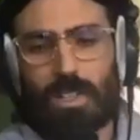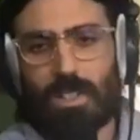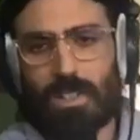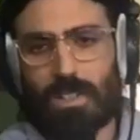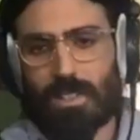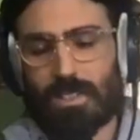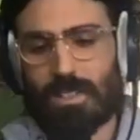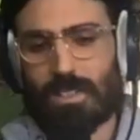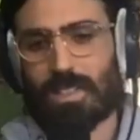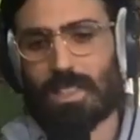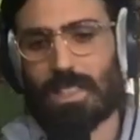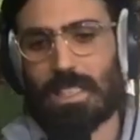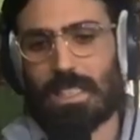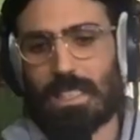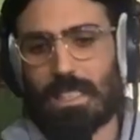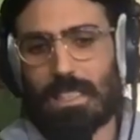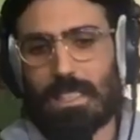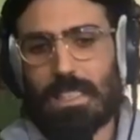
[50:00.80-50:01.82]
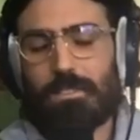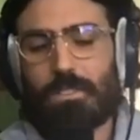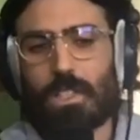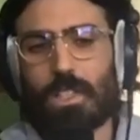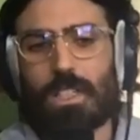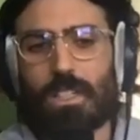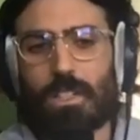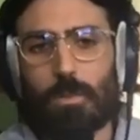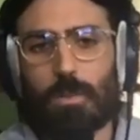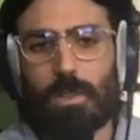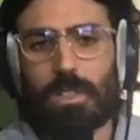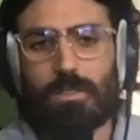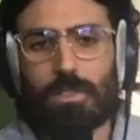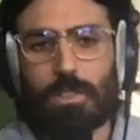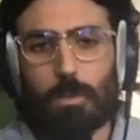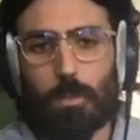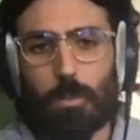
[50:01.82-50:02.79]
to leave a little bit
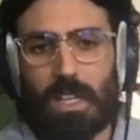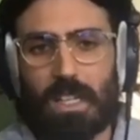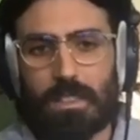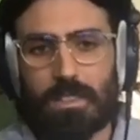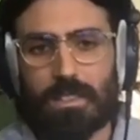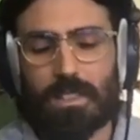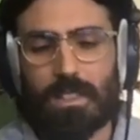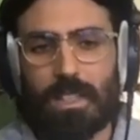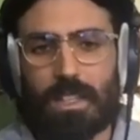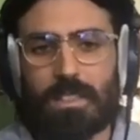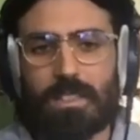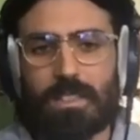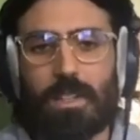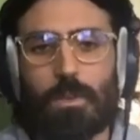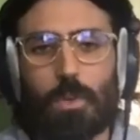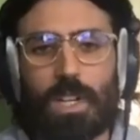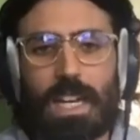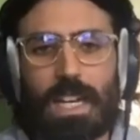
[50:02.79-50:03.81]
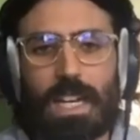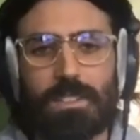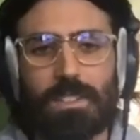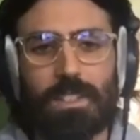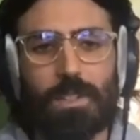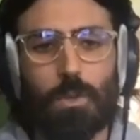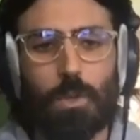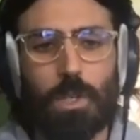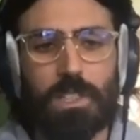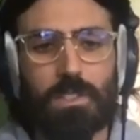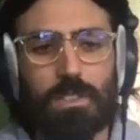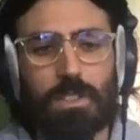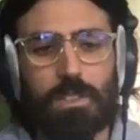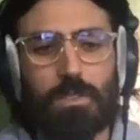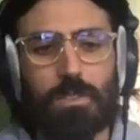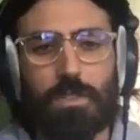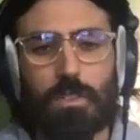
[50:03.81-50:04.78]
of space in case anyone has any
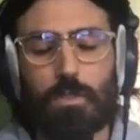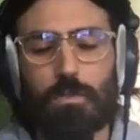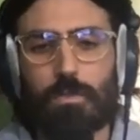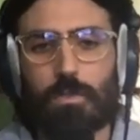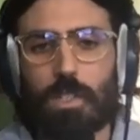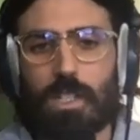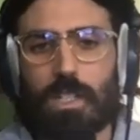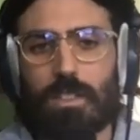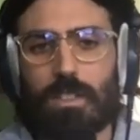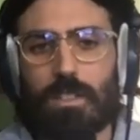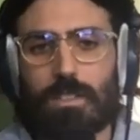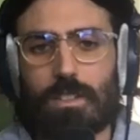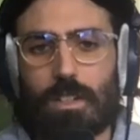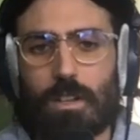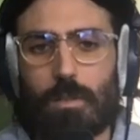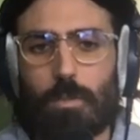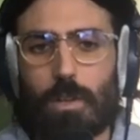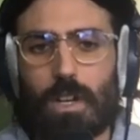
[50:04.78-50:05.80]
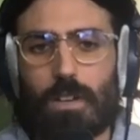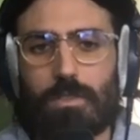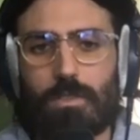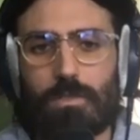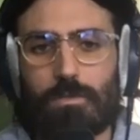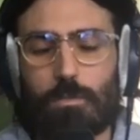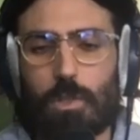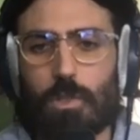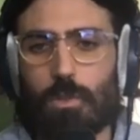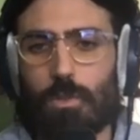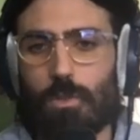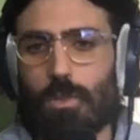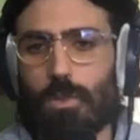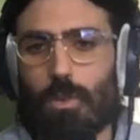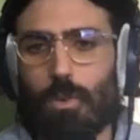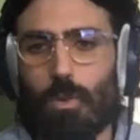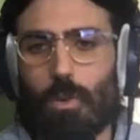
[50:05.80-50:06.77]
questions. Feel free to jump off of mute
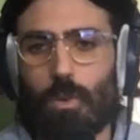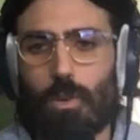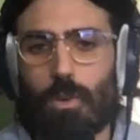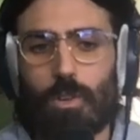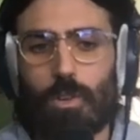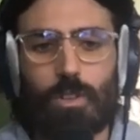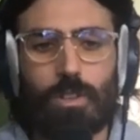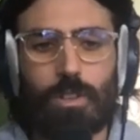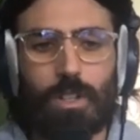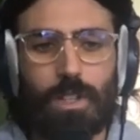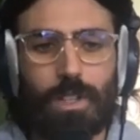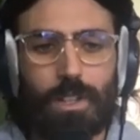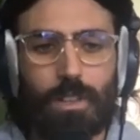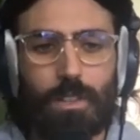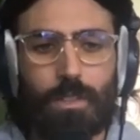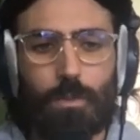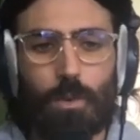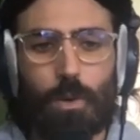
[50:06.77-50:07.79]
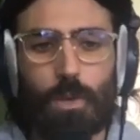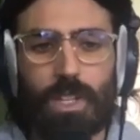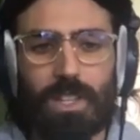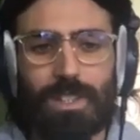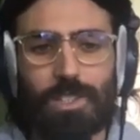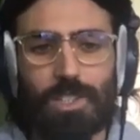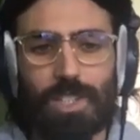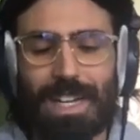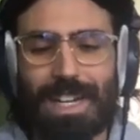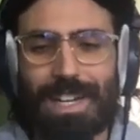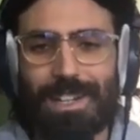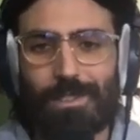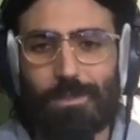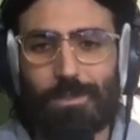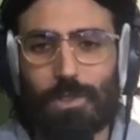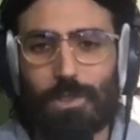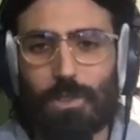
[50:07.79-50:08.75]
or throw it in the chat
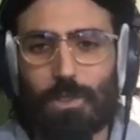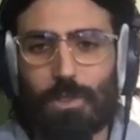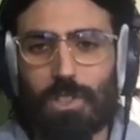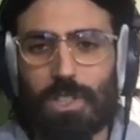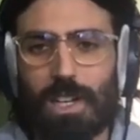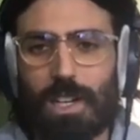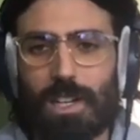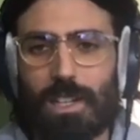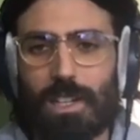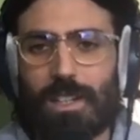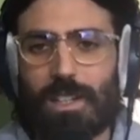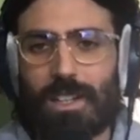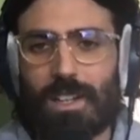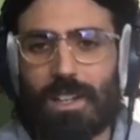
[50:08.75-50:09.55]
if you're a little shy.